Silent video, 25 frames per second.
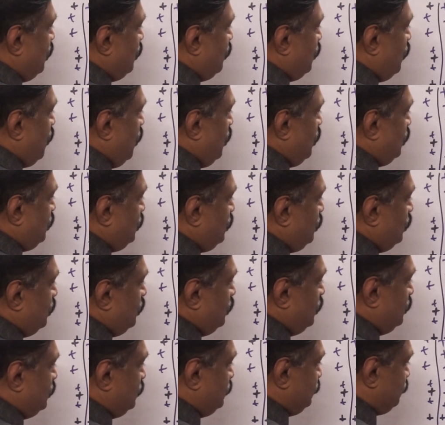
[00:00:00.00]
go
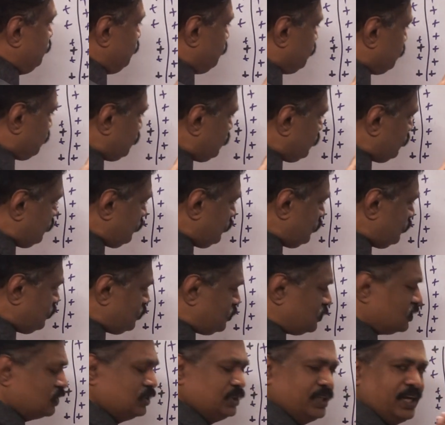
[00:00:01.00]
to
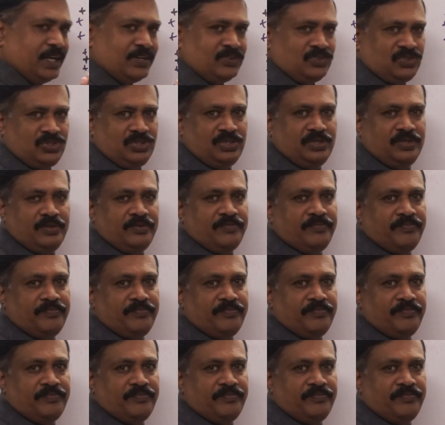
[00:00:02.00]
earth.